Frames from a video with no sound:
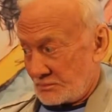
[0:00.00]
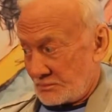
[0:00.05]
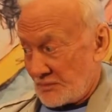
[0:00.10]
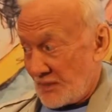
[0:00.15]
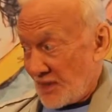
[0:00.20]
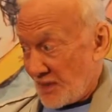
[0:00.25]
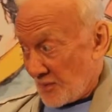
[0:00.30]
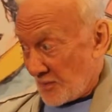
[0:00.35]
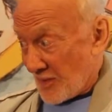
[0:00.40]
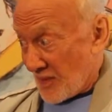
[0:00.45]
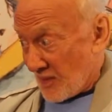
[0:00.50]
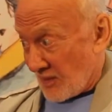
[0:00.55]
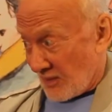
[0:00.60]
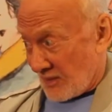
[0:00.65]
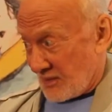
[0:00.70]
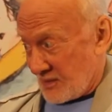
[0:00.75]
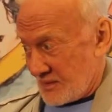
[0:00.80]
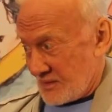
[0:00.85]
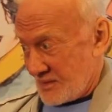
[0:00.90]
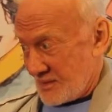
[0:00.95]
in
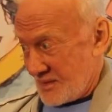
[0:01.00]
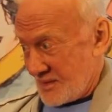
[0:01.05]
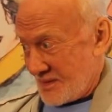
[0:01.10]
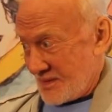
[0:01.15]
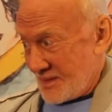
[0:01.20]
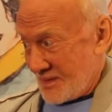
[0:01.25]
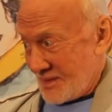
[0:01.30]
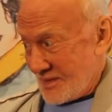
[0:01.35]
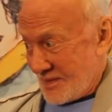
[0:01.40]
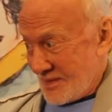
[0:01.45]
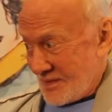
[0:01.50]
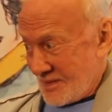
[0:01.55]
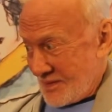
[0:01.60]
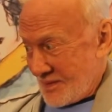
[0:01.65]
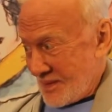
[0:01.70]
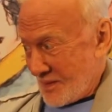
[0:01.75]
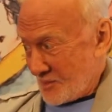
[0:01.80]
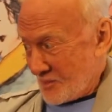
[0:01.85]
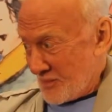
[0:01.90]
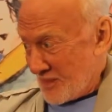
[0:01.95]
America
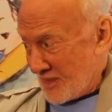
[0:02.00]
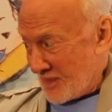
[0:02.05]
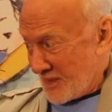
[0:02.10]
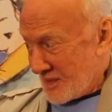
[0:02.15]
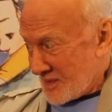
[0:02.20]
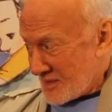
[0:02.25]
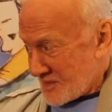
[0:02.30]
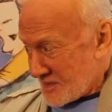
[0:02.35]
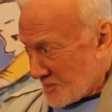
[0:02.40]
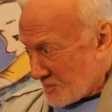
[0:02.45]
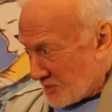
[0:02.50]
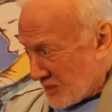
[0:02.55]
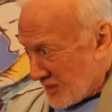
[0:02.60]
and millions of